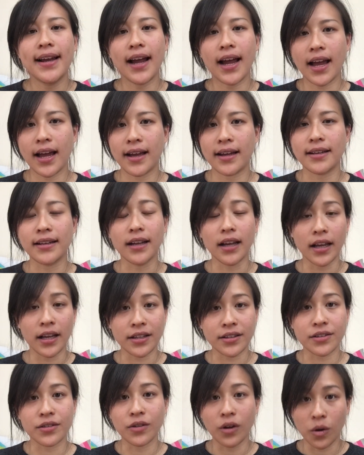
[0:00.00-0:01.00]
and
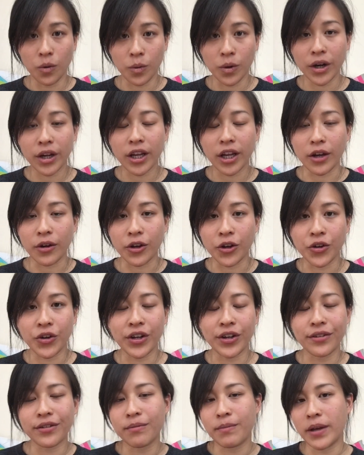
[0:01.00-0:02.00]
it's not working. You
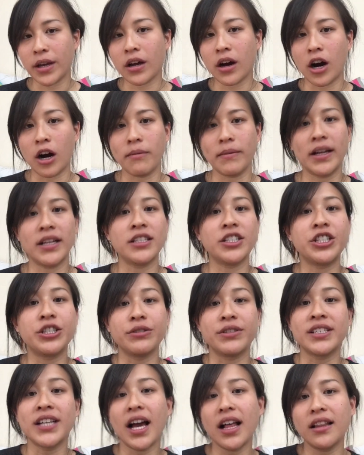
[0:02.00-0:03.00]
need to be calm. And she
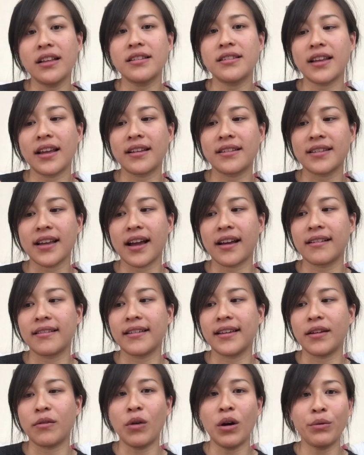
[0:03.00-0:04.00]
would tell us
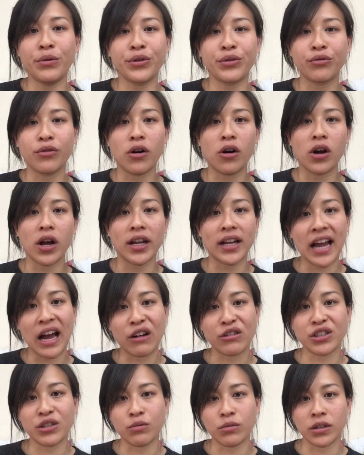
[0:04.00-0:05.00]
exactly what was wrong and
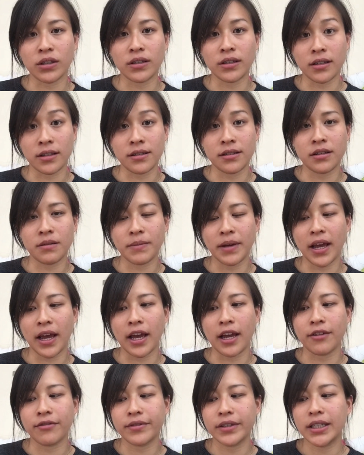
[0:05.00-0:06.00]
how she wanted us to
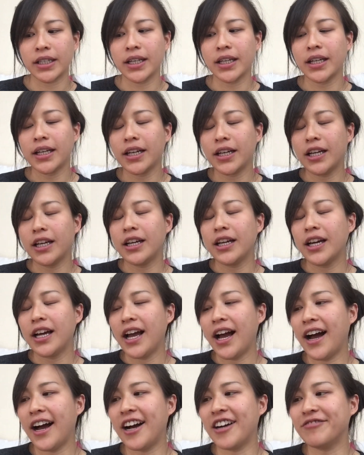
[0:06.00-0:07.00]
behave.
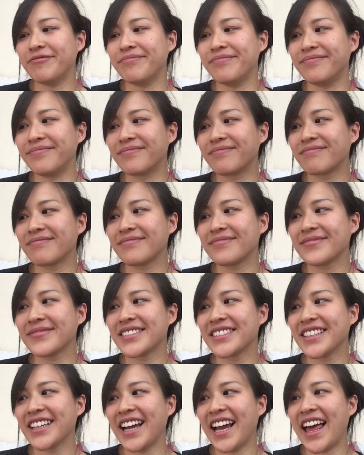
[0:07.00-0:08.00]
And
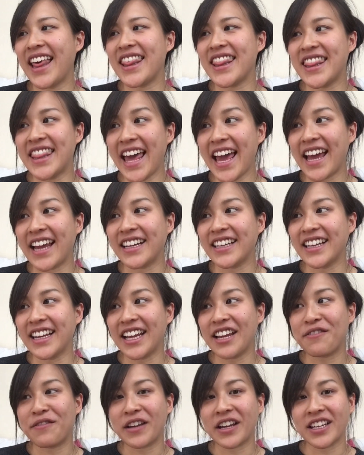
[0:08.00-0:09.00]
then,
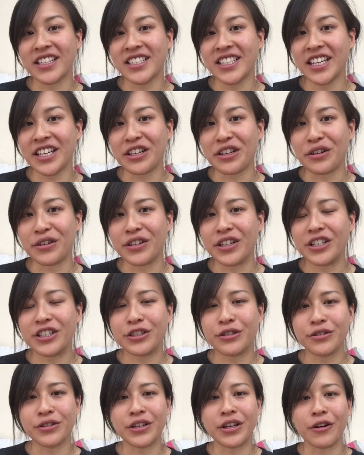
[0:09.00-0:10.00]
if it continued,
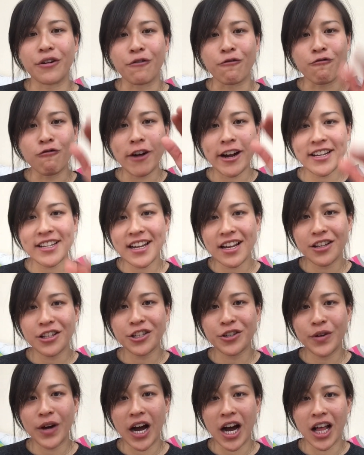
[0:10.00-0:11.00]
she would go right down
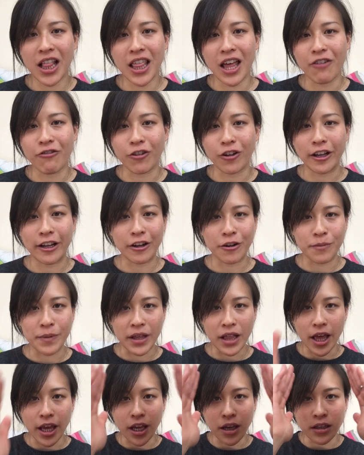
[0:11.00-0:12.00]
to our level, and it would be
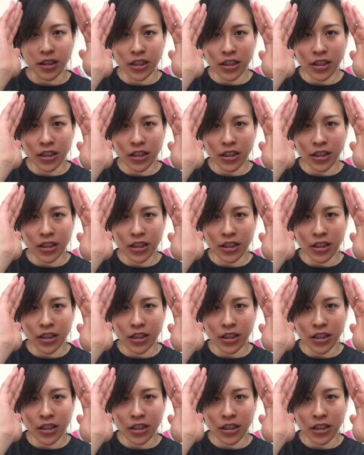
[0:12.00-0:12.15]
like a